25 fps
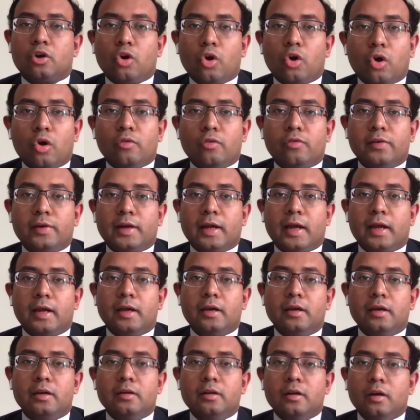claw of a
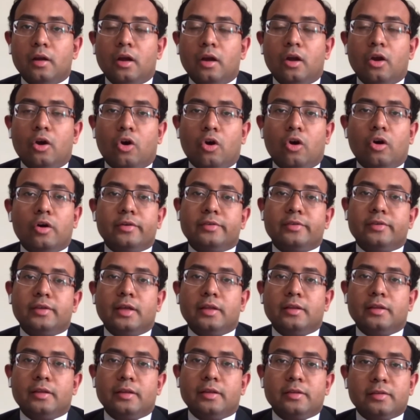tiger or
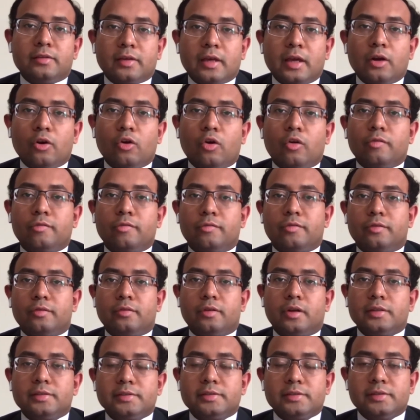say the skin of
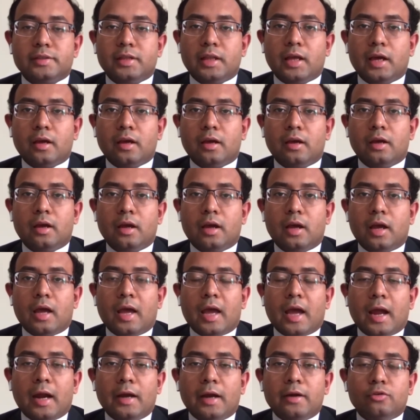a snake.
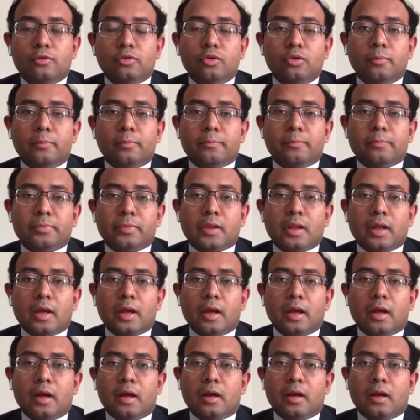And so
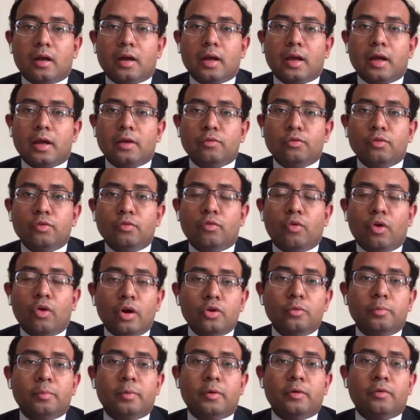if you
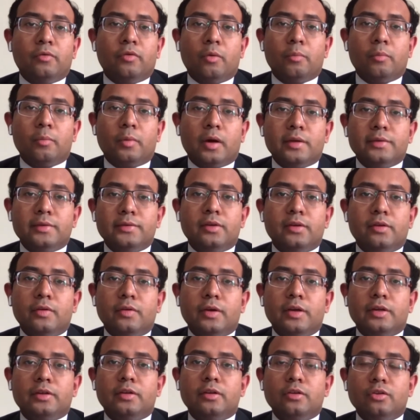want to perform
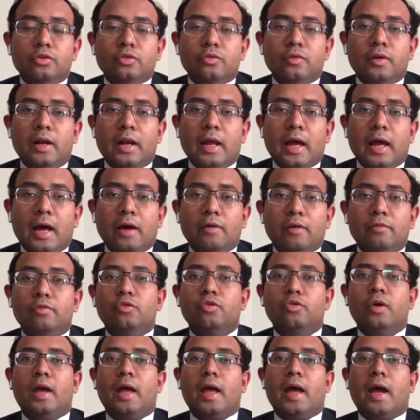conservation, you will have
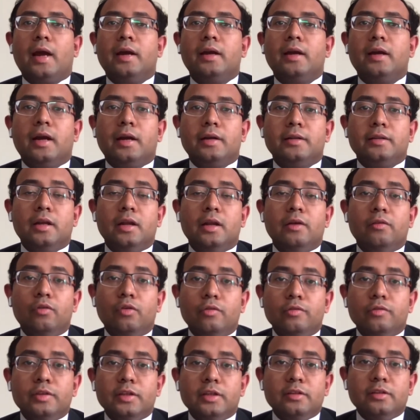to act at the
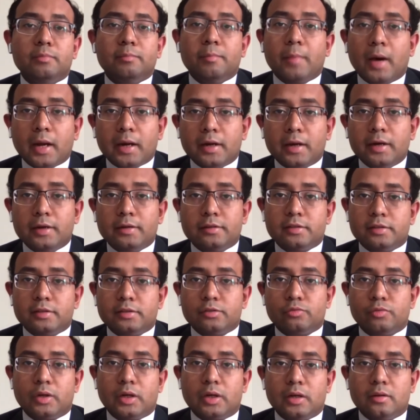level of these market
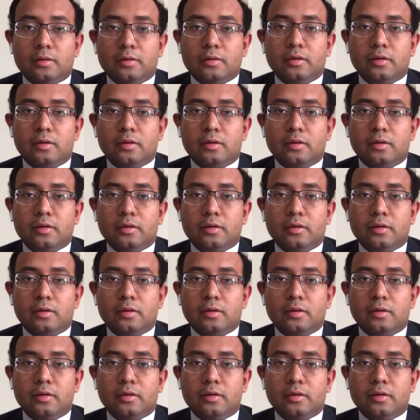systems.